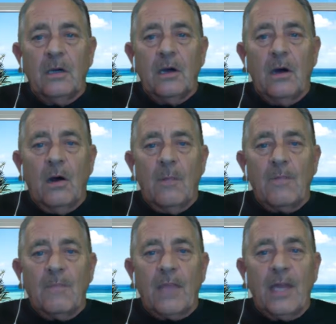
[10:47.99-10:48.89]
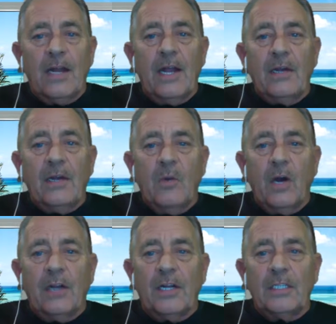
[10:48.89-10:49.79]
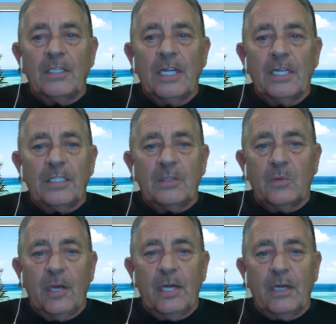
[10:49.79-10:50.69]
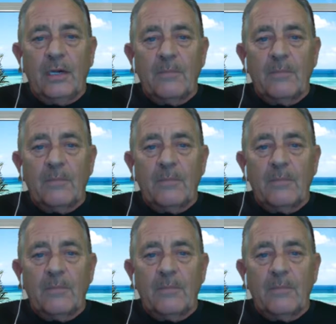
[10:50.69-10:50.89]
and anywhere that it's weak.